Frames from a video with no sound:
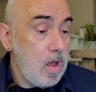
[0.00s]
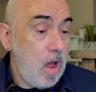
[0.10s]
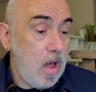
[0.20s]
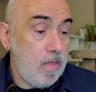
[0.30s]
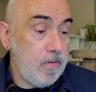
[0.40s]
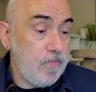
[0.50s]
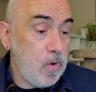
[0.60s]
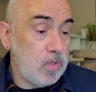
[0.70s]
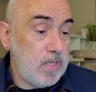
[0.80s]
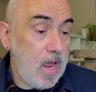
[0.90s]
The
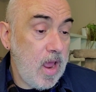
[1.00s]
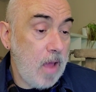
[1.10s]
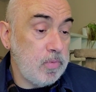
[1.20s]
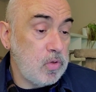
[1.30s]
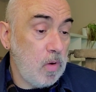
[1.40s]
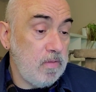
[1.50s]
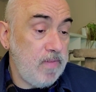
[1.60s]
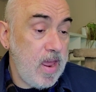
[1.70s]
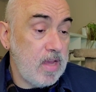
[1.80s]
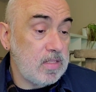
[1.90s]
first day, I'm just going
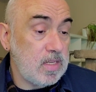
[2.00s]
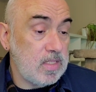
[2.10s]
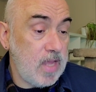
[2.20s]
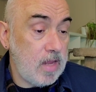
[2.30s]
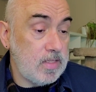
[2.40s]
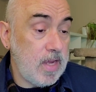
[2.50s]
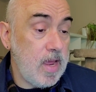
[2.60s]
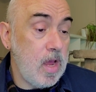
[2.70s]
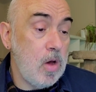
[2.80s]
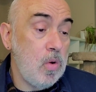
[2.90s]
Vegas to San
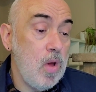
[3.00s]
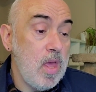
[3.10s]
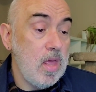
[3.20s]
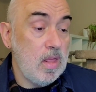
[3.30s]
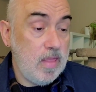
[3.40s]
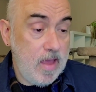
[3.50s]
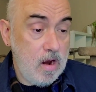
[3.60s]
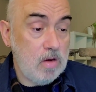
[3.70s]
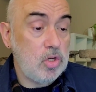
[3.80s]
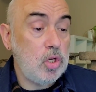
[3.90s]
Diego,
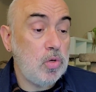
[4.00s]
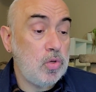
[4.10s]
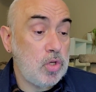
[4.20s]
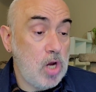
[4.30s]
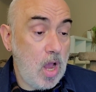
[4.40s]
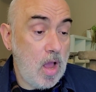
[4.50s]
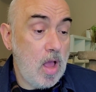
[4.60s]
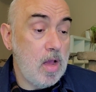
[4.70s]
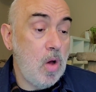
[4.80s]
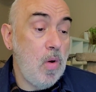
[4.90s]
there to
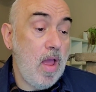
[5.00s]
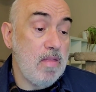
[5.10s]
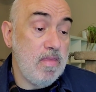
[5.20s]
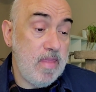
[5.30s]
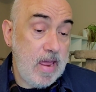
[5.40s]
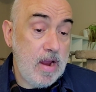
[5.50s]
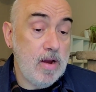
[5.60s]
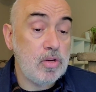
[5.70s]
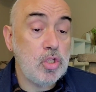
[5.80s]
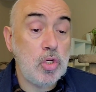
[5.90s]
Chicago, and
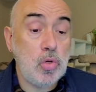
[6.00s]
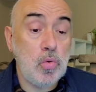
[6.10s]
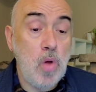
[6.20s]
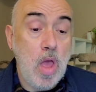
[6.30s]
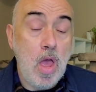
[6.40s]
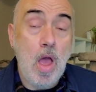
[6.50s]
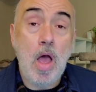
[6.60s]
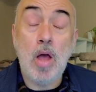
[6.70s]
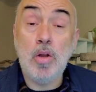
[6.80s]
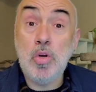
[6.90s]
there to
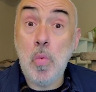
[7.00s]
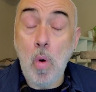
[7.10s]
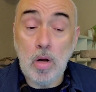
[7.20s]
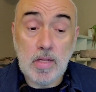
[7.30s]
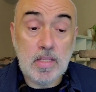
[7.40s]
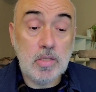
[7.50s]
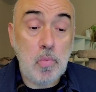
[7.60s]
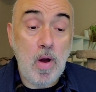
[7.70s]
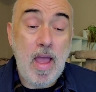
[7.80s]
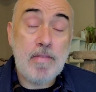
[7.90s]
New Orleans,
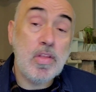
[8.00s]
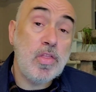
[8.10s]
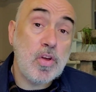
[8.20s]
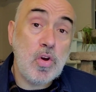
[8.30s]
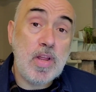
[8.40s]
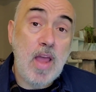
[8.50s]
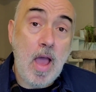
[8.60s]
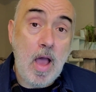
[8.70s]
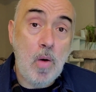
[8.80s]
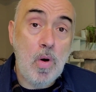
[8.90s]
where I have a
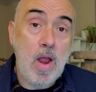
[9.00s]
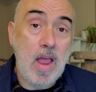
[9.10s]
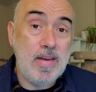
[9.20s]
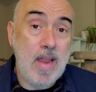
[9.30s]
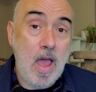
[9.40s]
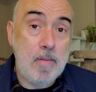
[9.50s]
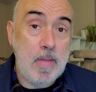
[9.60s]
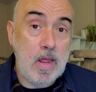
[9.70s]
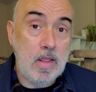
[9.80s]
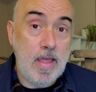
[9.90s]
30-hour and
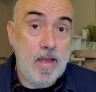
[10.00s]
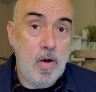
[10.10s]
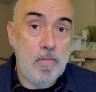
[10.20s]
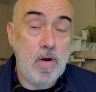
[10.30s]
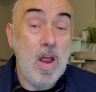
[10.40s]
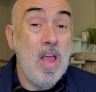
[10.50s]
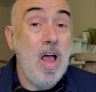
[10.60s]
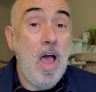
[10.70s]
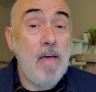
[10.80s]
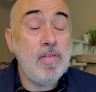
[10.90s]
9-minute layover.
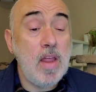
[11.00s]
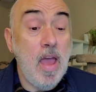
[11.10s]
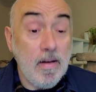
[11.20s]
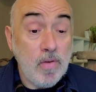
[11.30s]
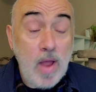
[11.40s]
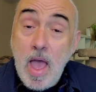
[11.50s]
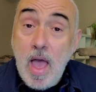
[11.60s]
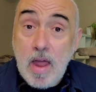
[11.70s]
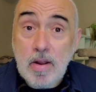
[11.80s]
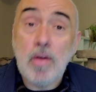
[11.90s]
I haven't ever
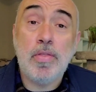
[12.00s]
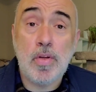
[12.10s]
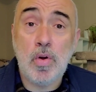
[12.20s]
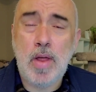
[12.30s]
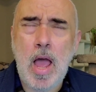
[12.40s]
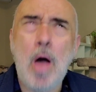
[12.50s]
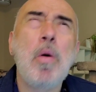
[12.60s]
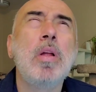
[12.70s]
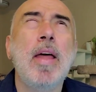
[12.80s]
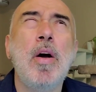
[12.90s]
had a
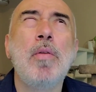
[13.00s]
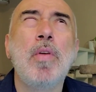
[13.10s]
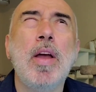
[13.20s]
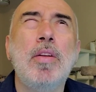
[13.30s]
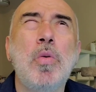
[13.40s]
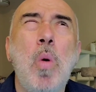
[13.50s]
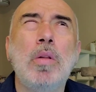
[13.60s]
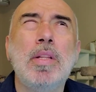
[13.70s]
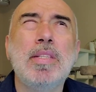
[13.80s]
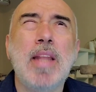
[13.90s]
30-hour layover in New
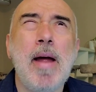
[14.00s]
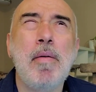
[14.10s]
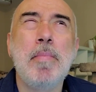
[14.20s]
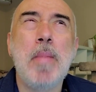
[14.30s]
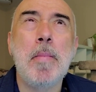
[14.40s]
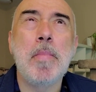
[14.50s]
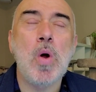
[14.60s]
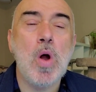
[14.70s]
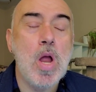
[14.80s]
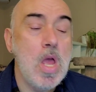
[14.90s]
Orleans that I remember,